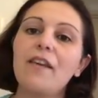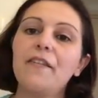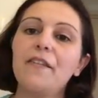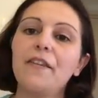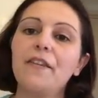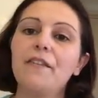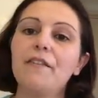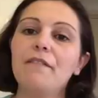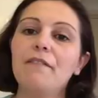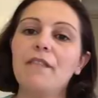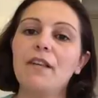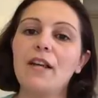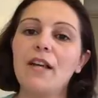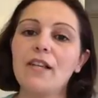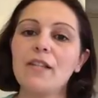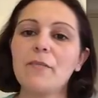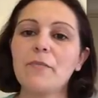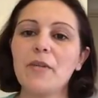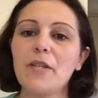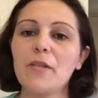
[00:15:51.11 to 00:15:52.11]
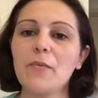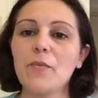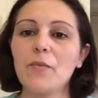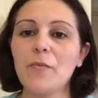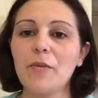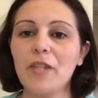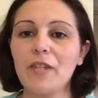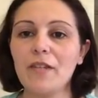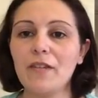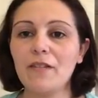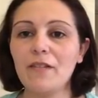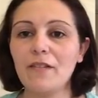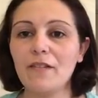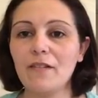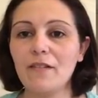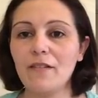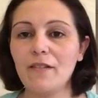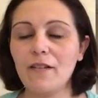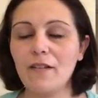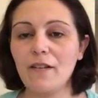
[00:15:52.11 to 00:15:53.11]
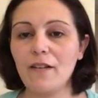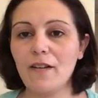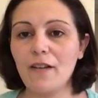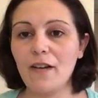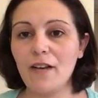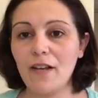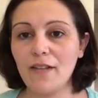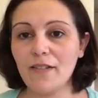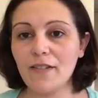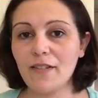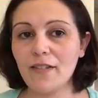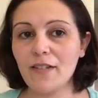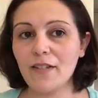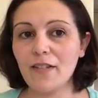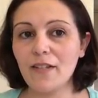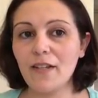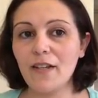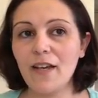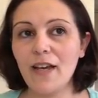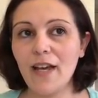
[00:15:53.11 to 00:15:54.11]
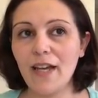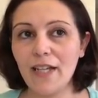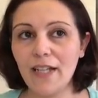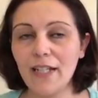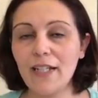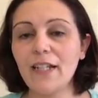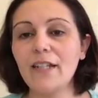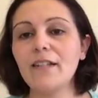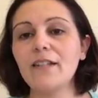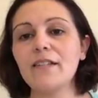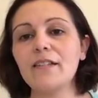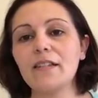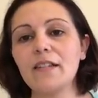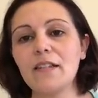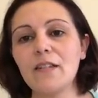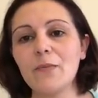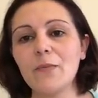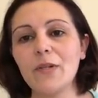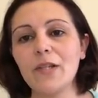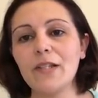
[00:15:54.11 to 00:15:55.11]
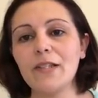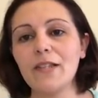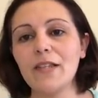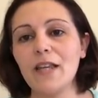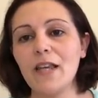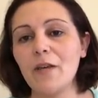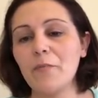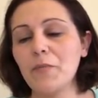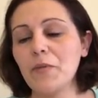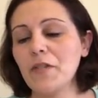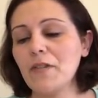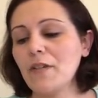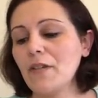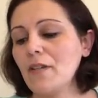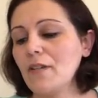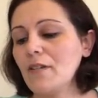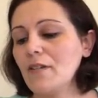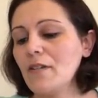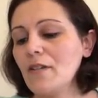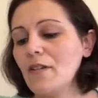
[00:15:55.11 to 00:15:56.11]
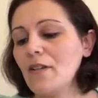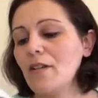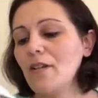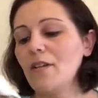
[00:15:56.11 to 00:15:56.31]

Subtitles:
and then the last piece will be the last 8 letters as well as the ampersand.